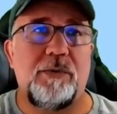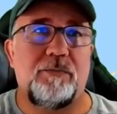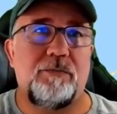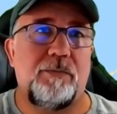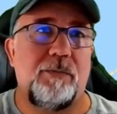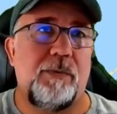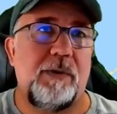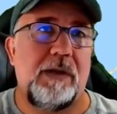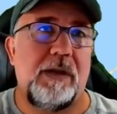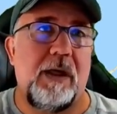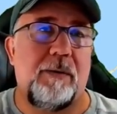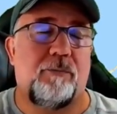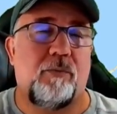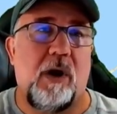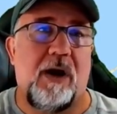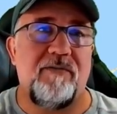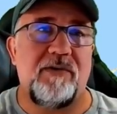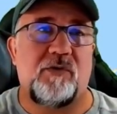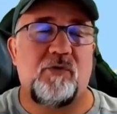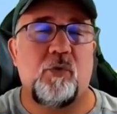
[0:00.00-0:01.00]
had a
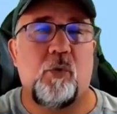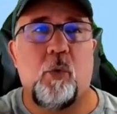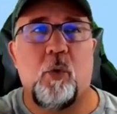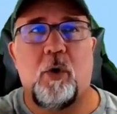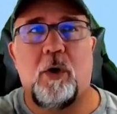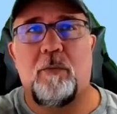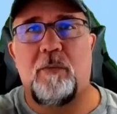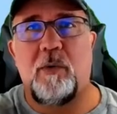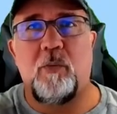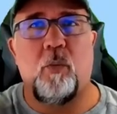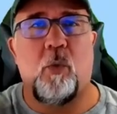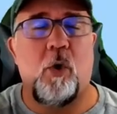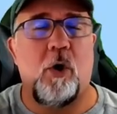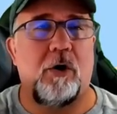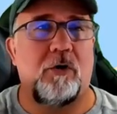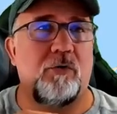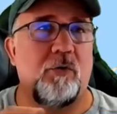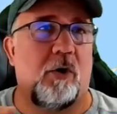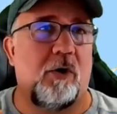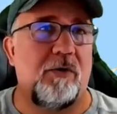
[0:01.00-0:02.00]
private tour, and we walked
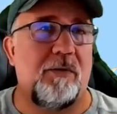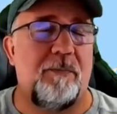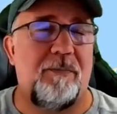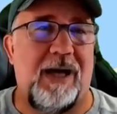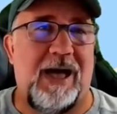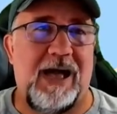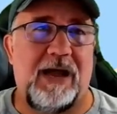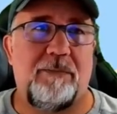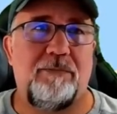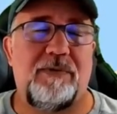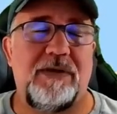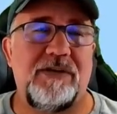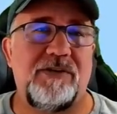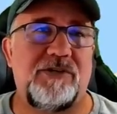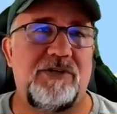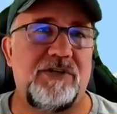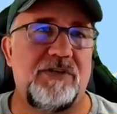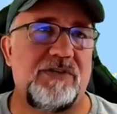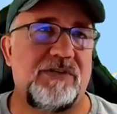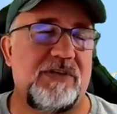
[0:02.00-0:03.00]
all the back
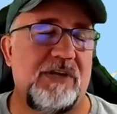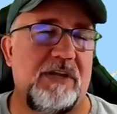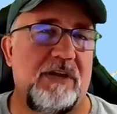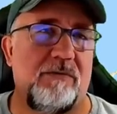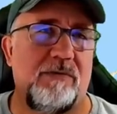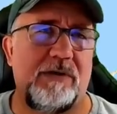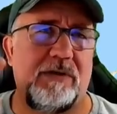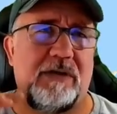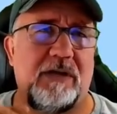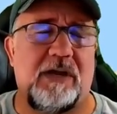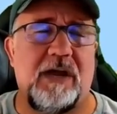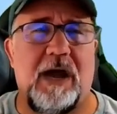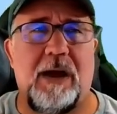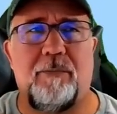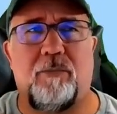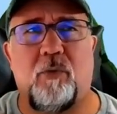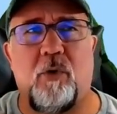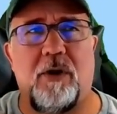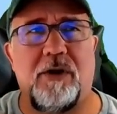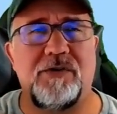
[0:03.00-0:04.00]
beaches, and the guy
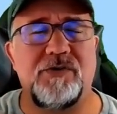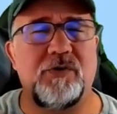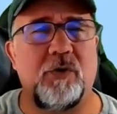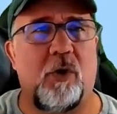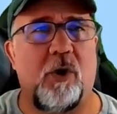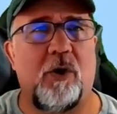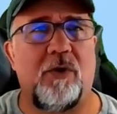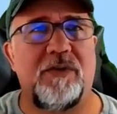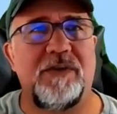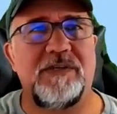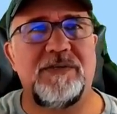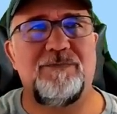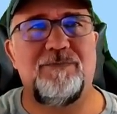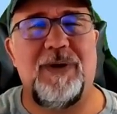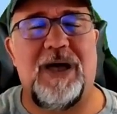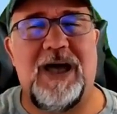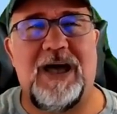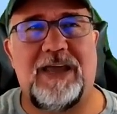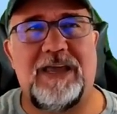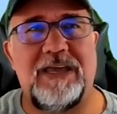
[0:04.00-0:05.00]
brought us to all these
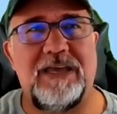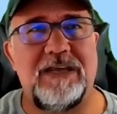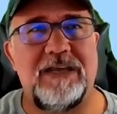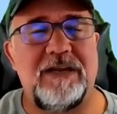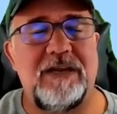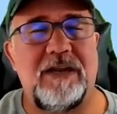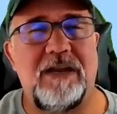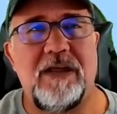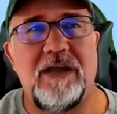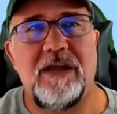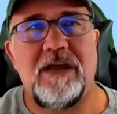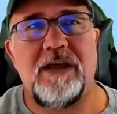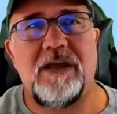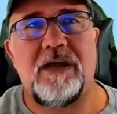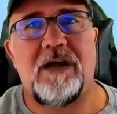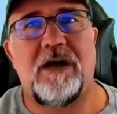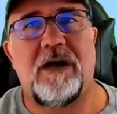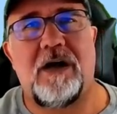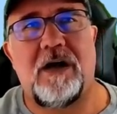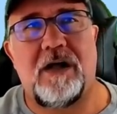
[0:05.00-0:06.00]
back hidden
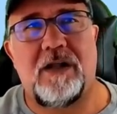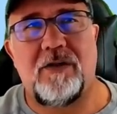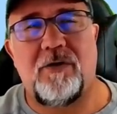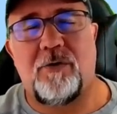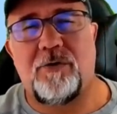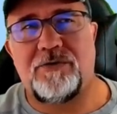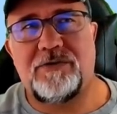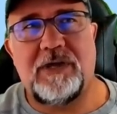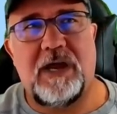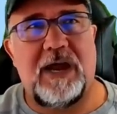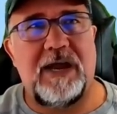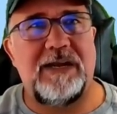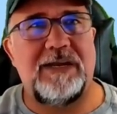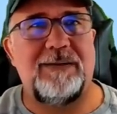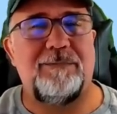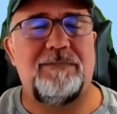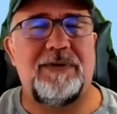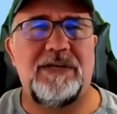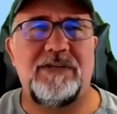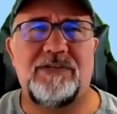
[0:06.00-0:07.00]
little tiny
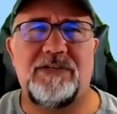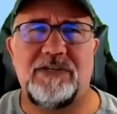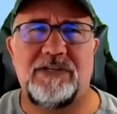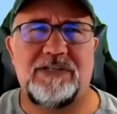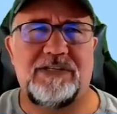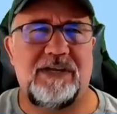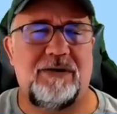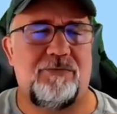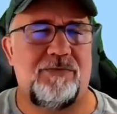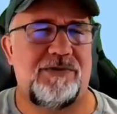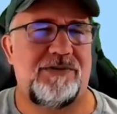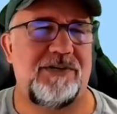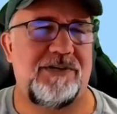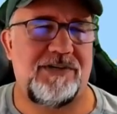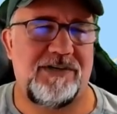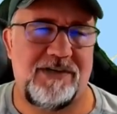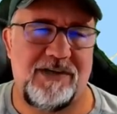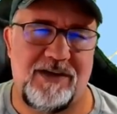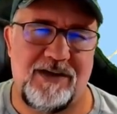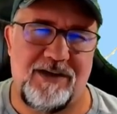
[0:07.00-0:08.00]
beaches that were
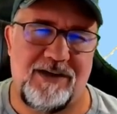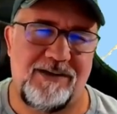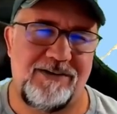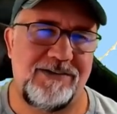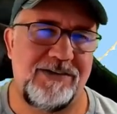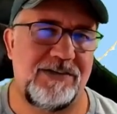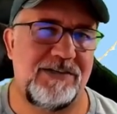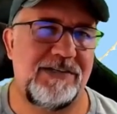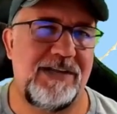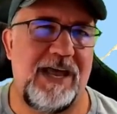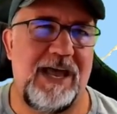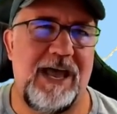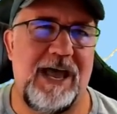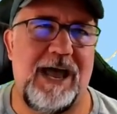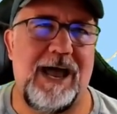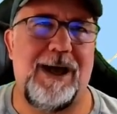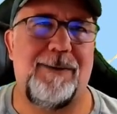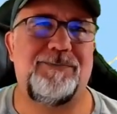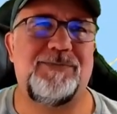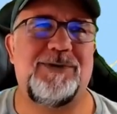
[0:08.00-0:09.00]
just
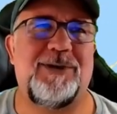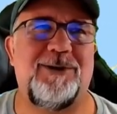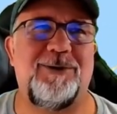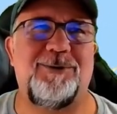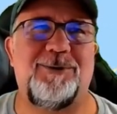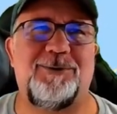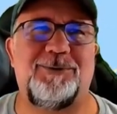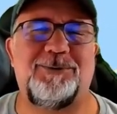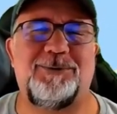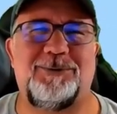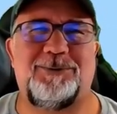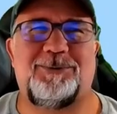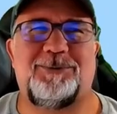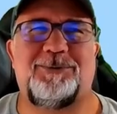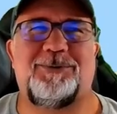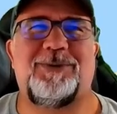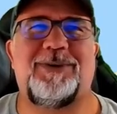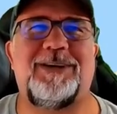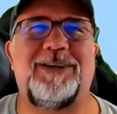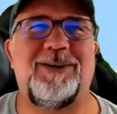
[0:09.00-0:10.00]

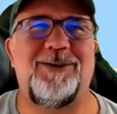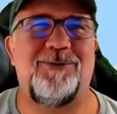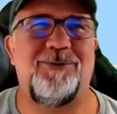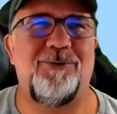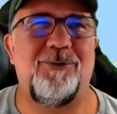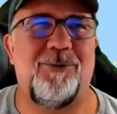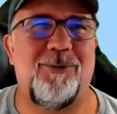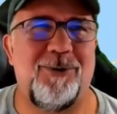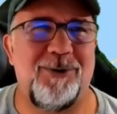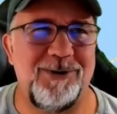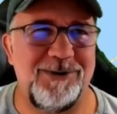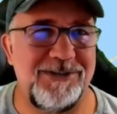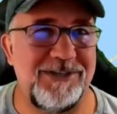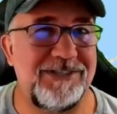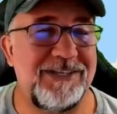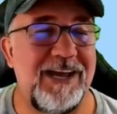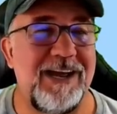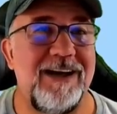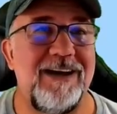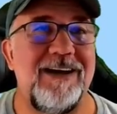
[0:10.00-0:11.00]
absolutely gorgeous.
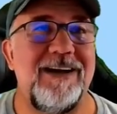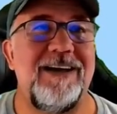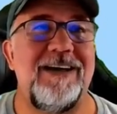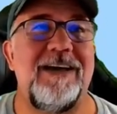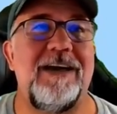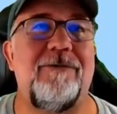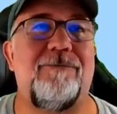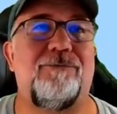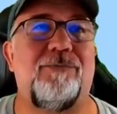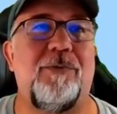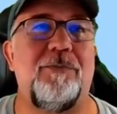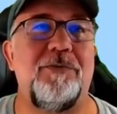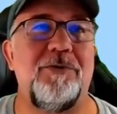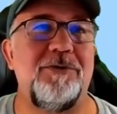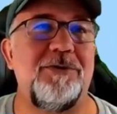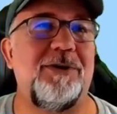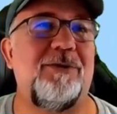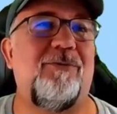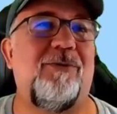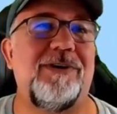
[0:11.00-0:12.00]
If
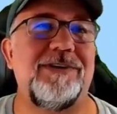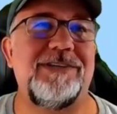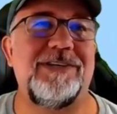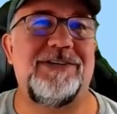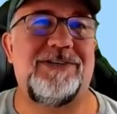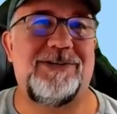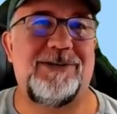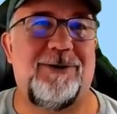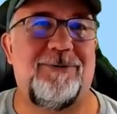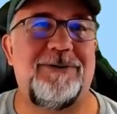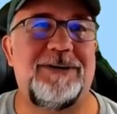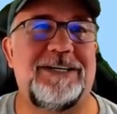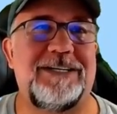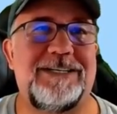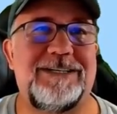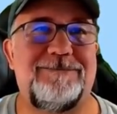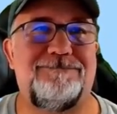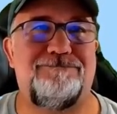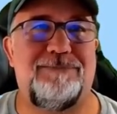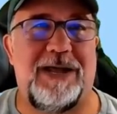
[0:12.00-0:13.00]
Bermuda wasn't so
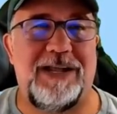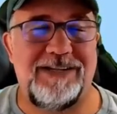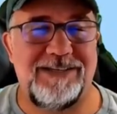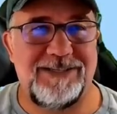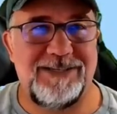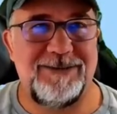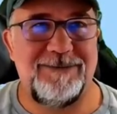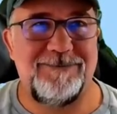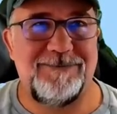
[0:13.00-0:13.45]
expensive